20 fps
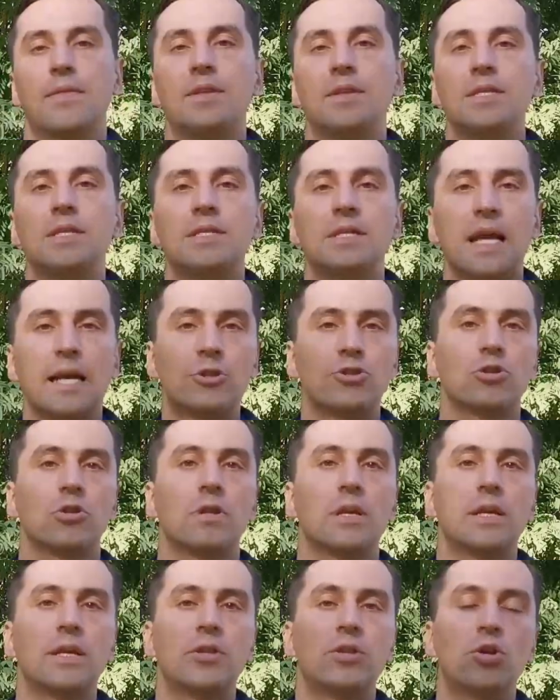this is
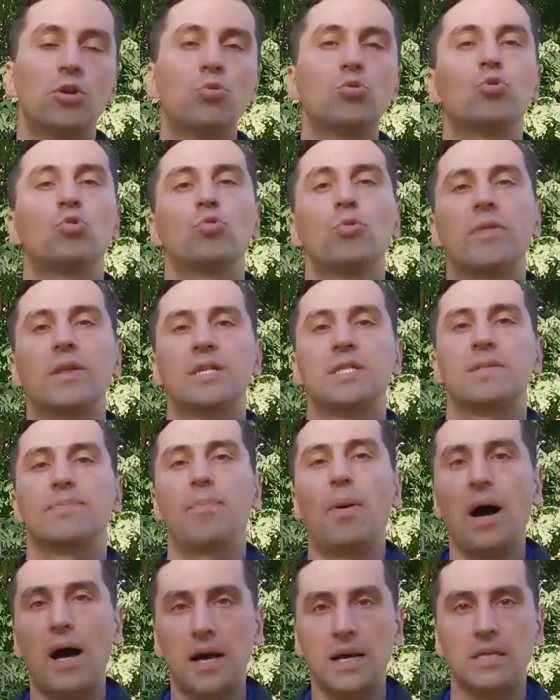actually due to the
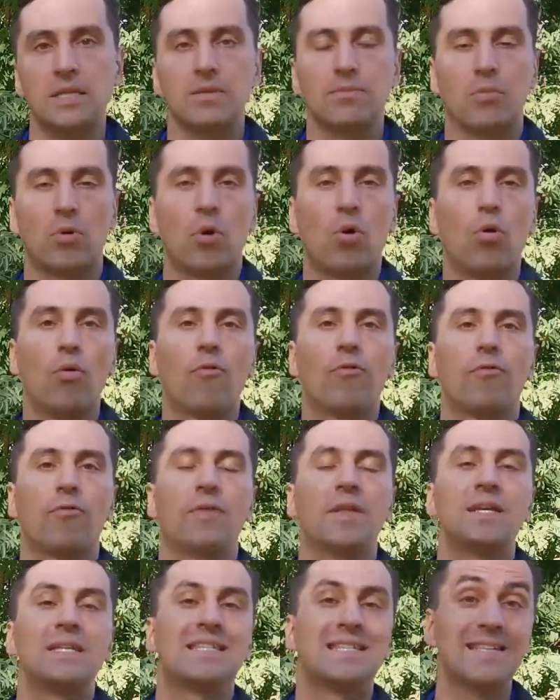spasm of
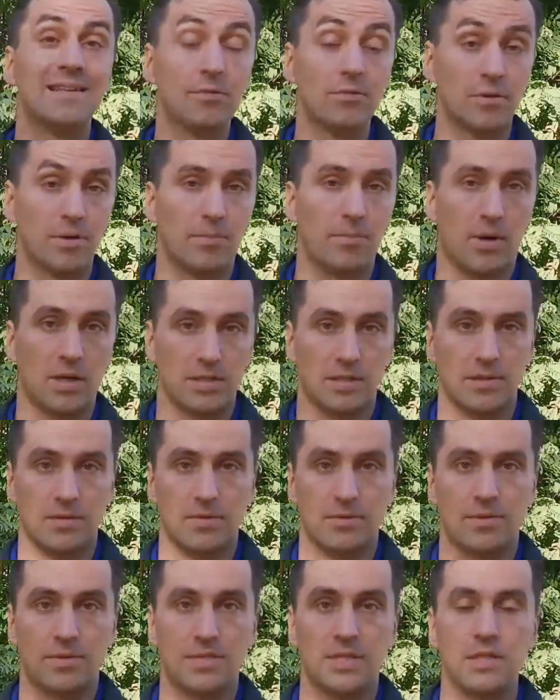the ciliary
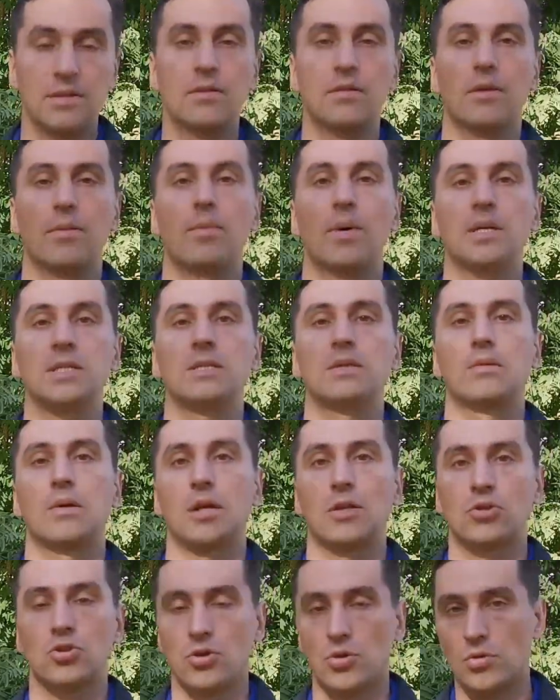muscle the ciliary muscle
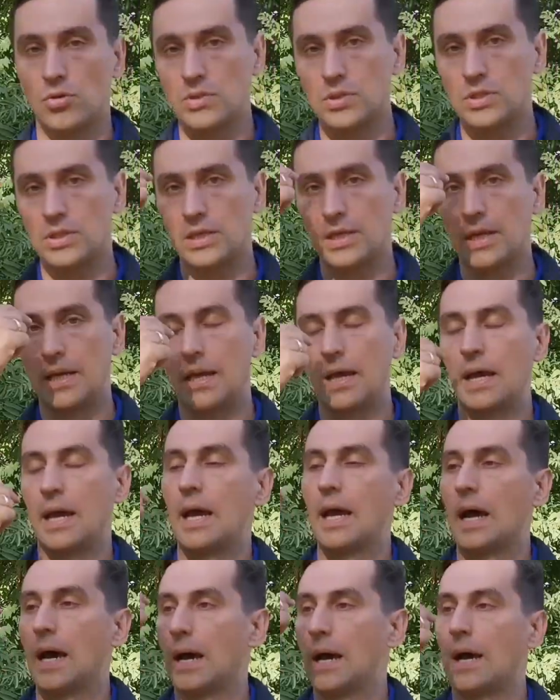controls
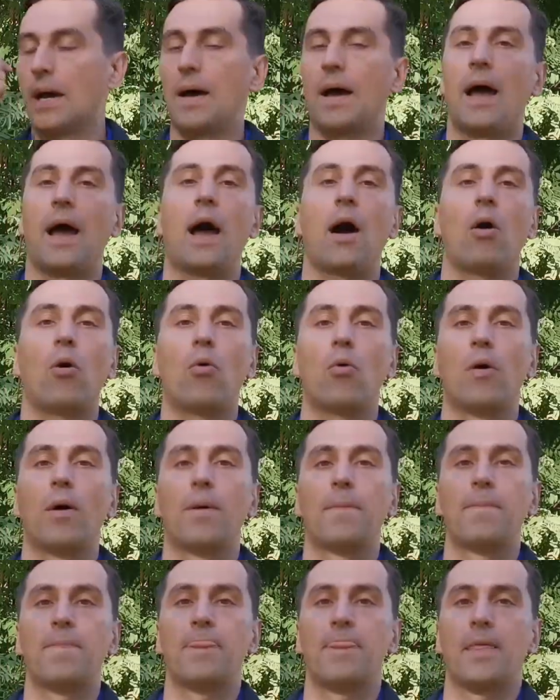uh, how
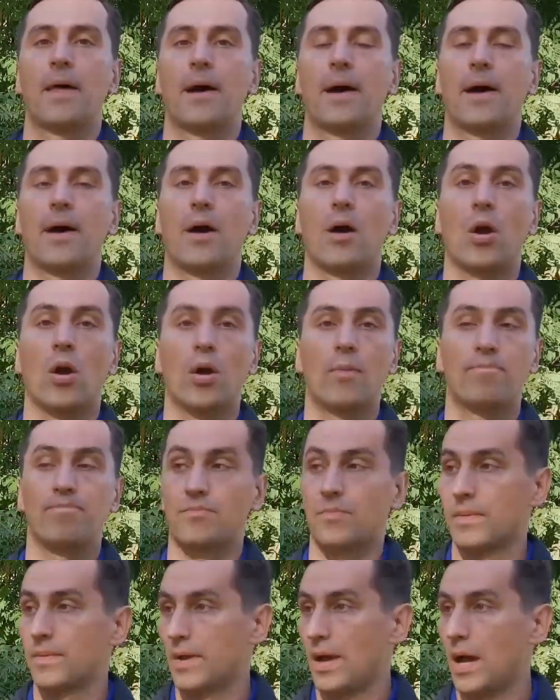
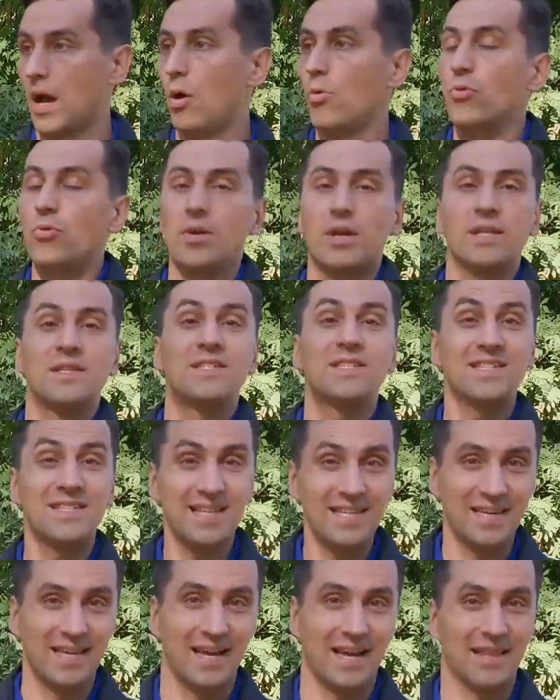how you can
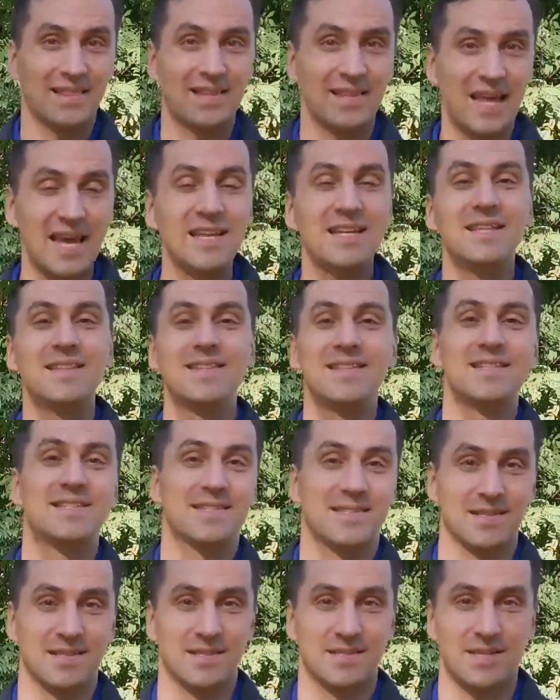see at any
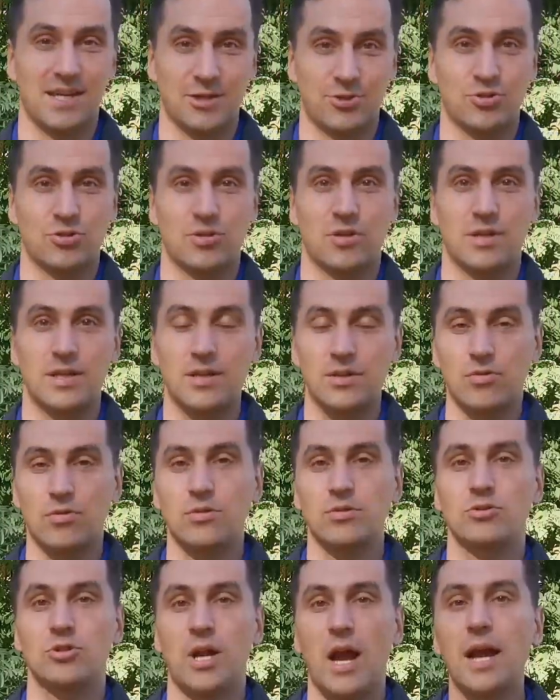distance actually. It
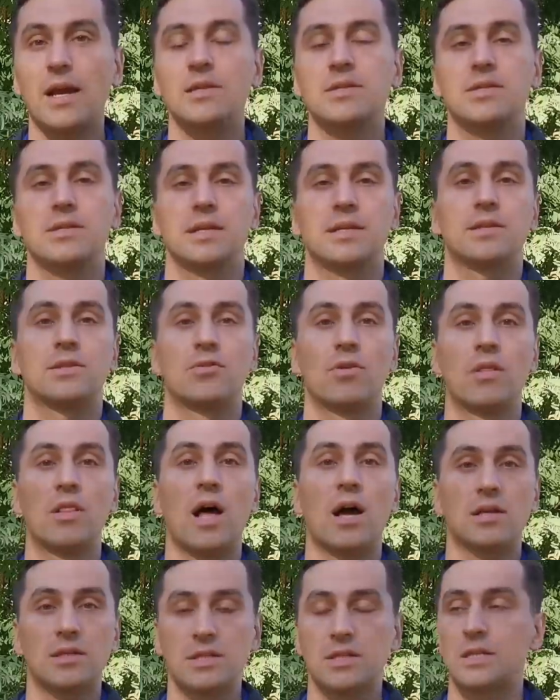contracts and
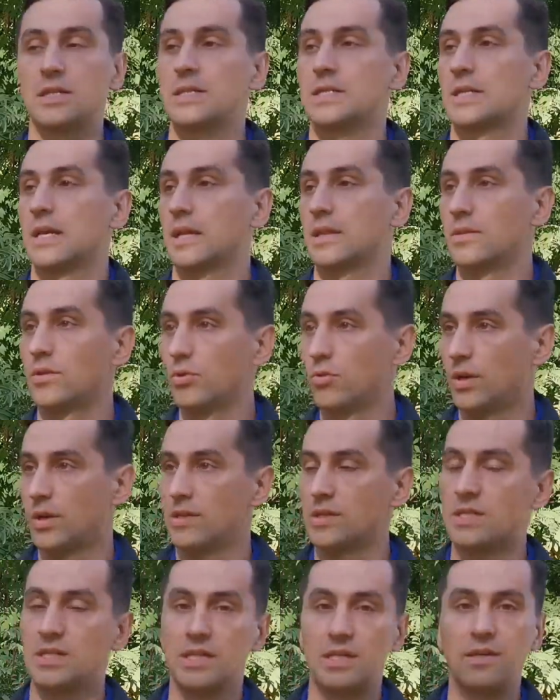relaxes and you
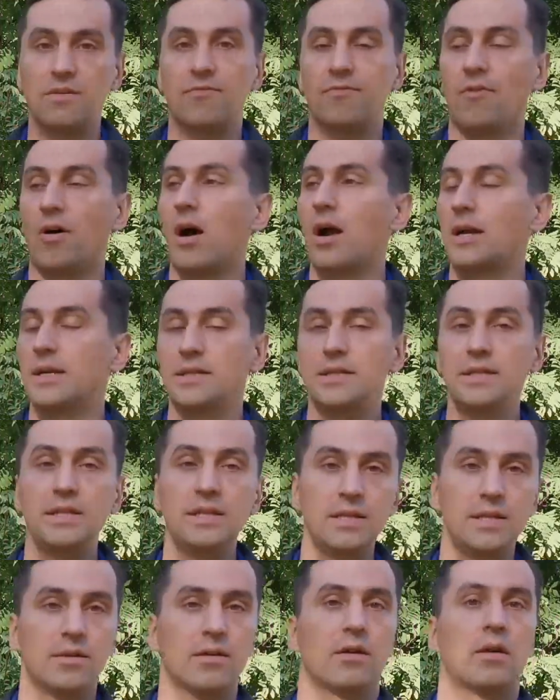can see far and
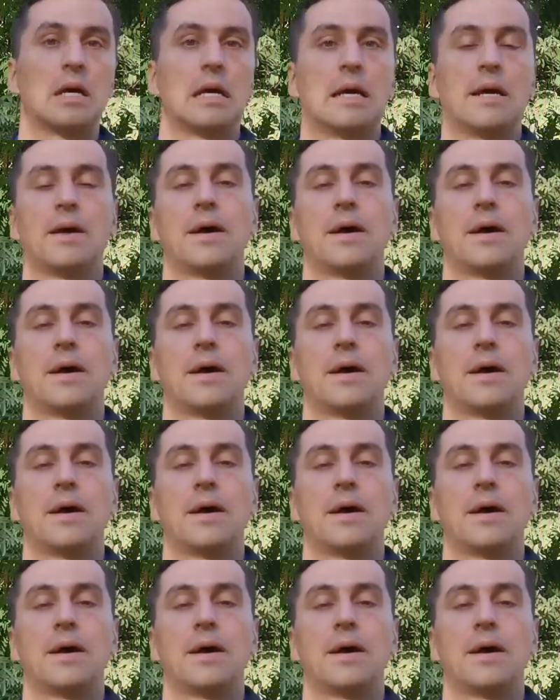near